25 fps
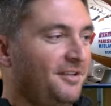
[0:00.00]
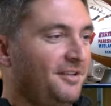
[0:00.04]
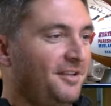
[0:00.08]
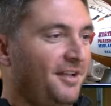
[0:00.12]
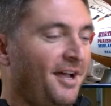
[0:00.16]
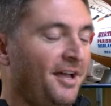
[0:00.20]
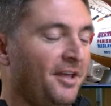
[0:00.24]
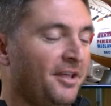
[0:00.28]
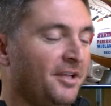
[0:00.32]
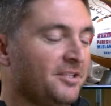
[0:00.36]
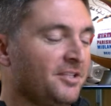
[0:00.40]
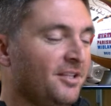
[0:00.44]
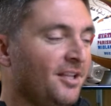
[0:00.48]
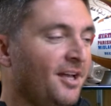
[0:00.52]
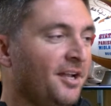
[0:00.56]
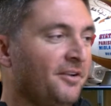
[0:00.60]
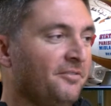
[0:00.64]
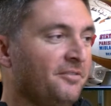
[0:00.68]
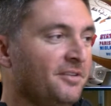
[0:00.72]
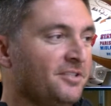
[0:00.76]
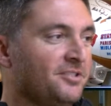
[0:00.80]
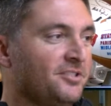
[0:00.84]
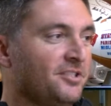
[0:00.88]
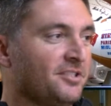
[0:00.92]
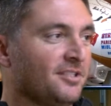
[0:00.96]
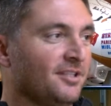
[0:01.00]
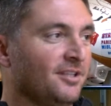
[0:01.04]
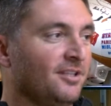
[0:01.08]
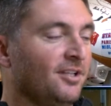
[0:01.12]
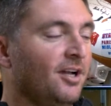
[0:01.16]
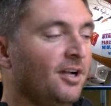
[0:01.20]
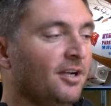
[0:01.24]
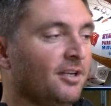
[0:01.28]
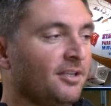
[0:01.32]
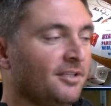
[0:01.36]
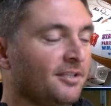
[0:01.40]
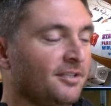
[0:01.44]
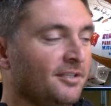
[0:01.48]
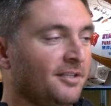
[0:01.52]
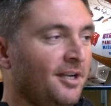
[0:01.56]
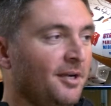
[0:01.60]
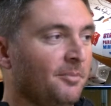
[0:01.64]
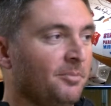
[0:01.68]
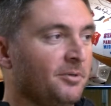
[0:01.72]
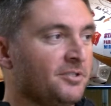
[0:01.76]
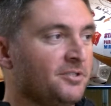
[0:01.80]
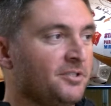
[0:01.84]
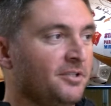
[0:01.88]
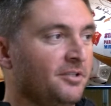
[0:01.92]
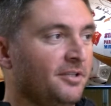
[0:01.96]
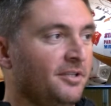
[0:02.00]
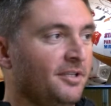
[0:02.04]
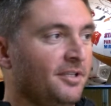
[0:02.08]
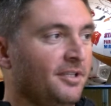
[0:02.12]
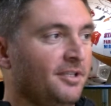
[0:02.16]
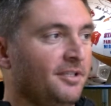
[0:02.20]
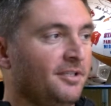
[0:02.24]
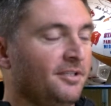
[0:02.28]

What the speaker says: I think a lot of it is just luck and opportunity.